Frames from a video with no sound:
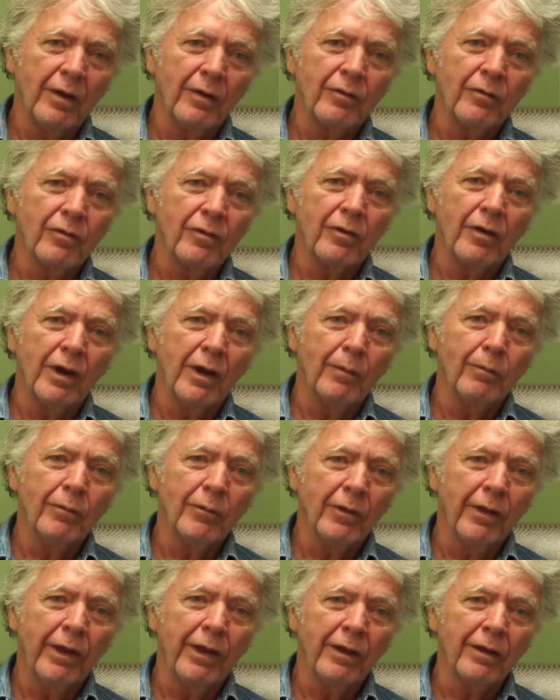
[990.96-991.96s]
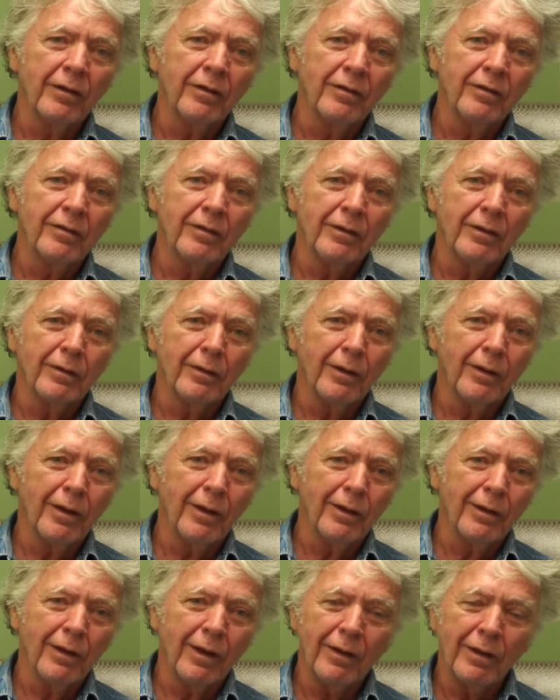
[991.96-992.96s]
frame lengths,
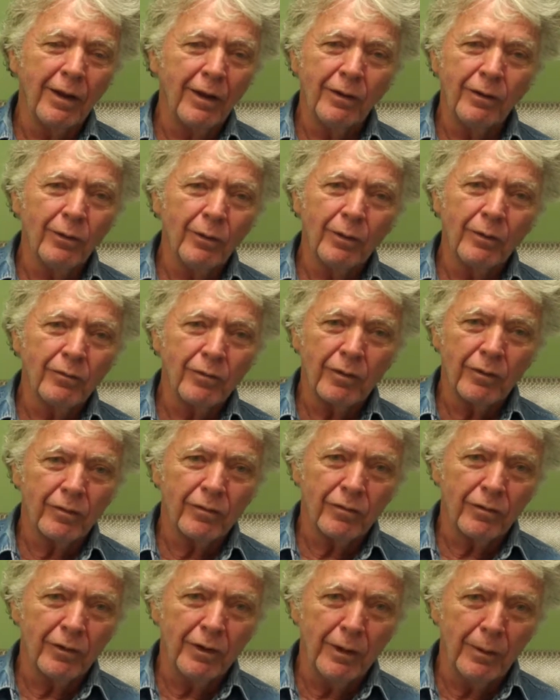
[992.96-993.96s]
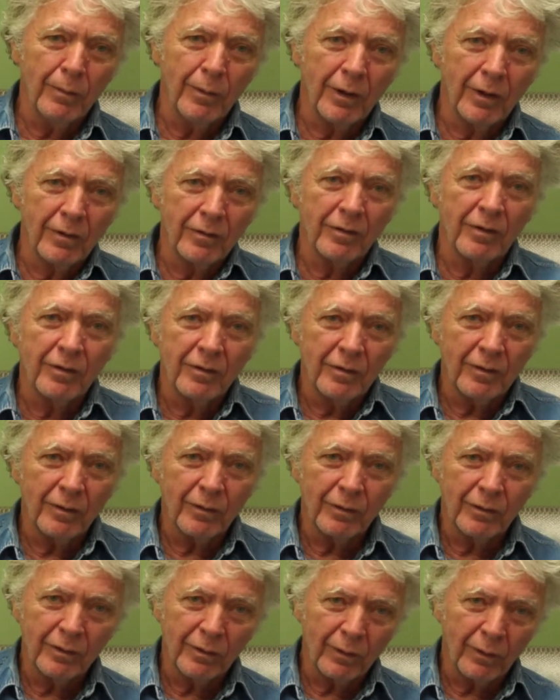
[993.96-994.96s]
and then they do it for free because it's so
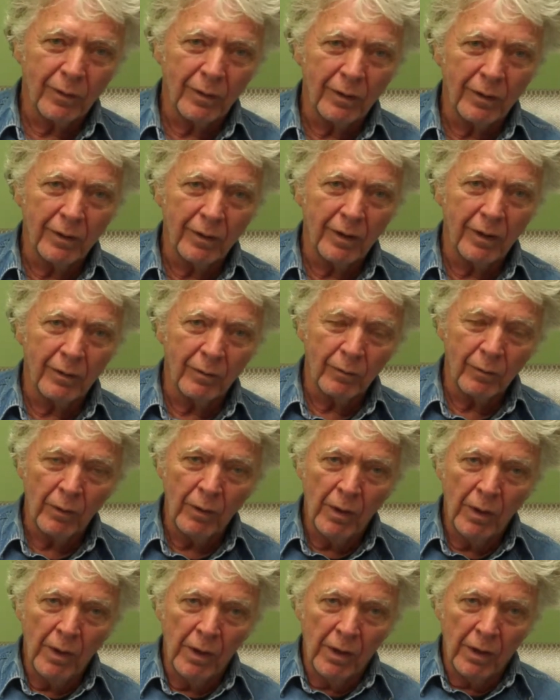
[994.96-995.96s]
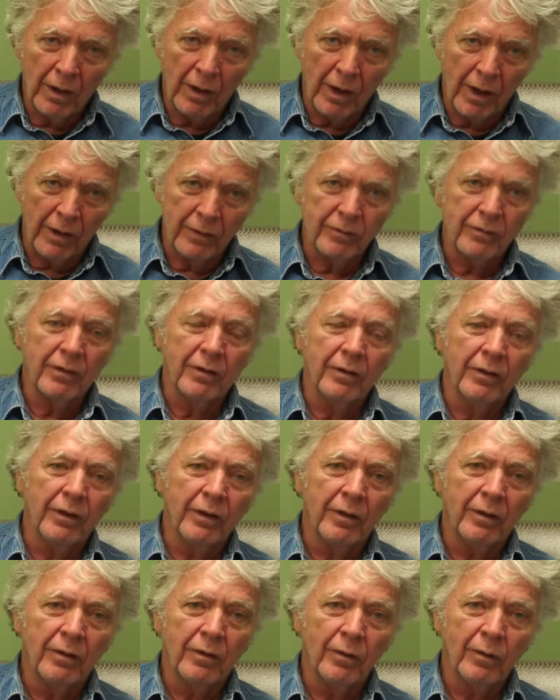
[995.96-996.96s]
short, and then
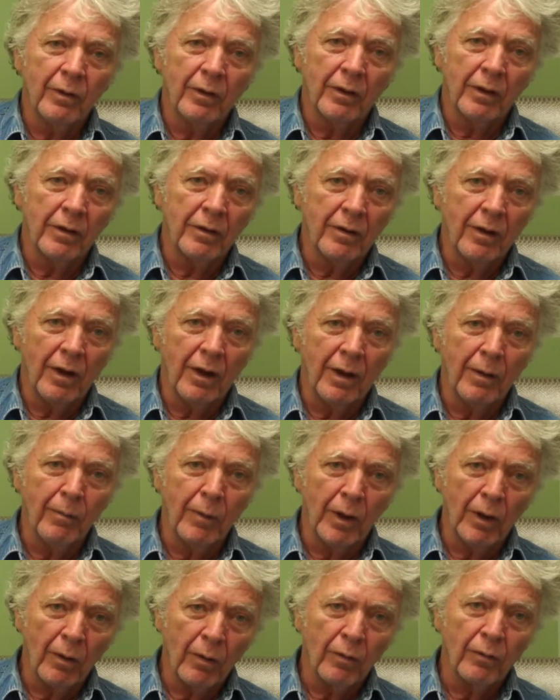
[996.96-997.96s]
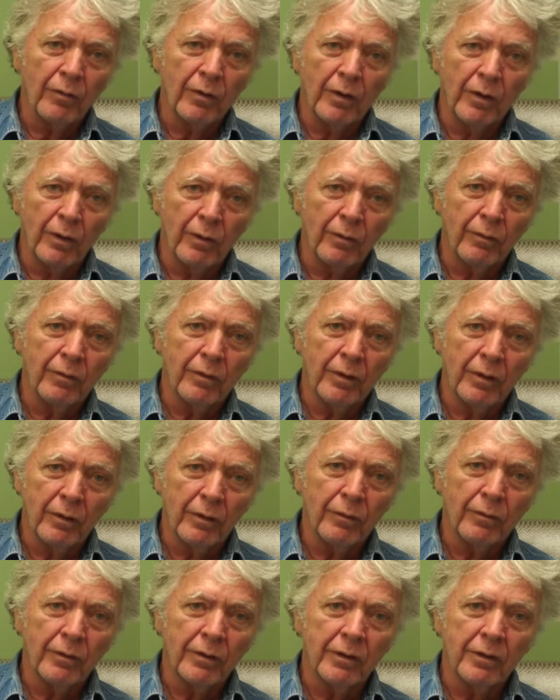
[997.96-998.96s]
constantly doing the timing over and over and
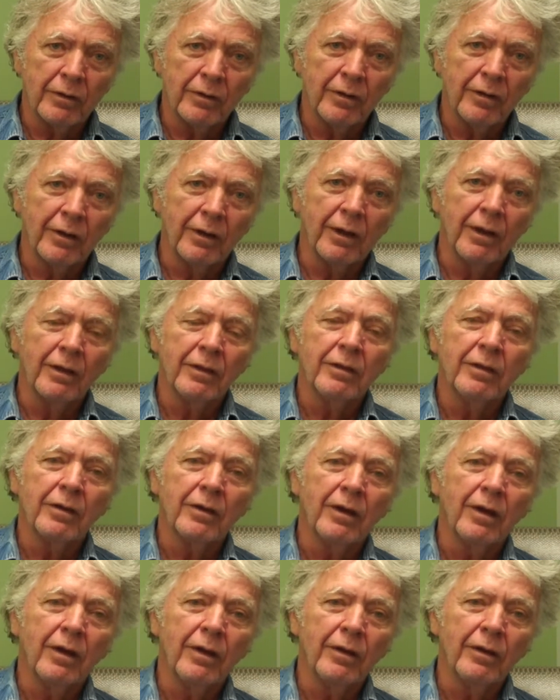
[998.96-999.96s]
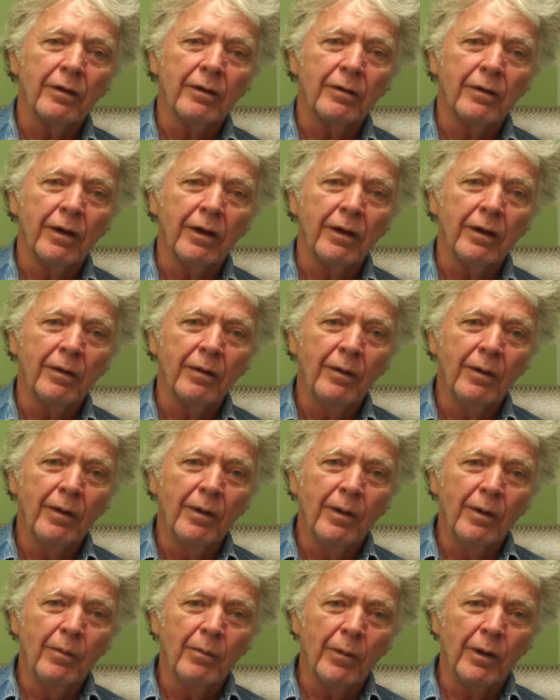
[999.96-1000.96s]
over until I get the color right.
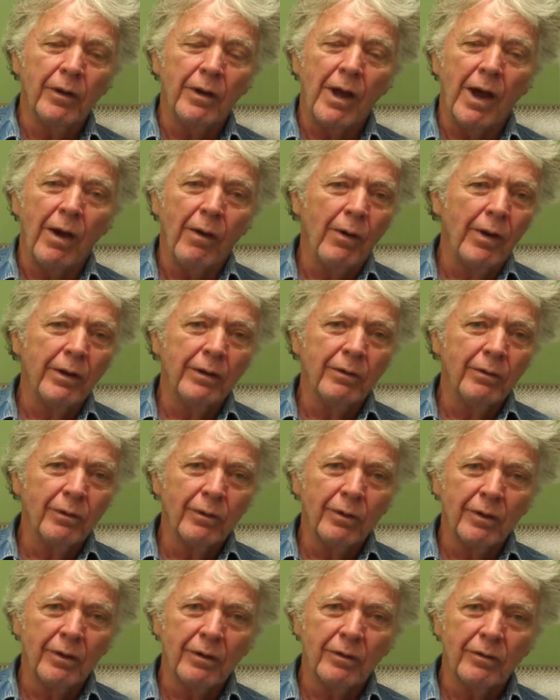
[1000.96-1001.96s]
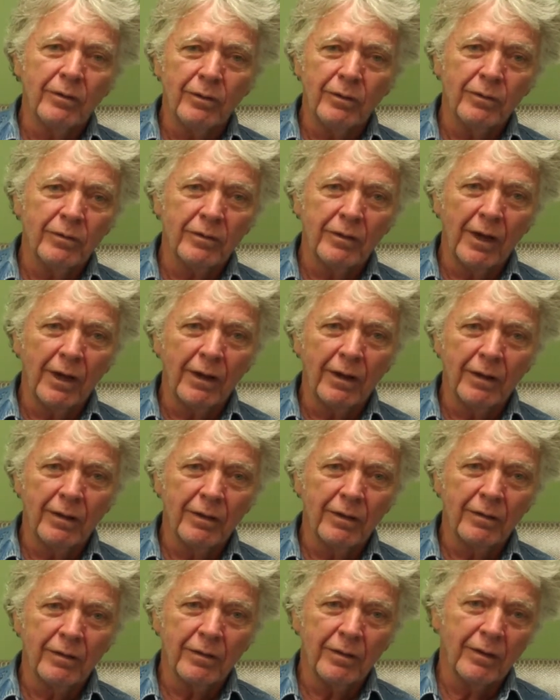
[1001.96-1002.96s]
But now I do it in 2
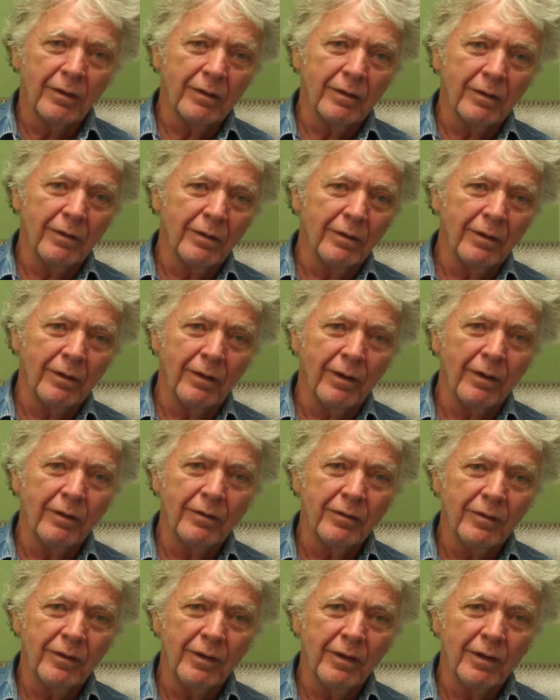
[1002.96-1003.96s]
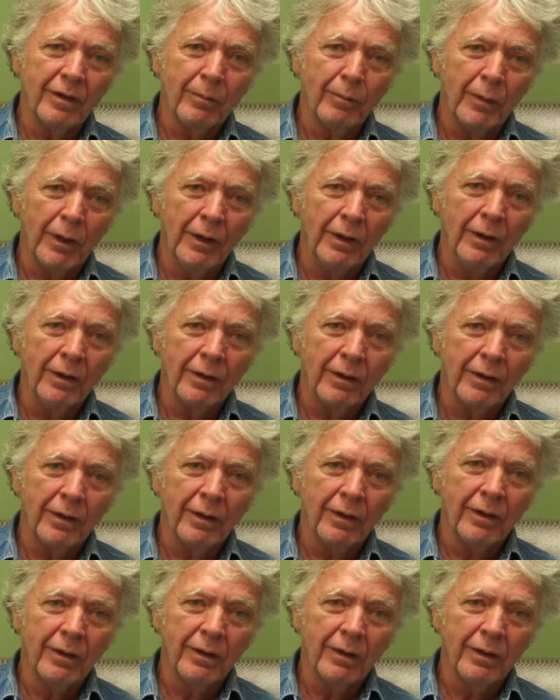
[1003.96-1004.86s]
seconds, and I see it immediately.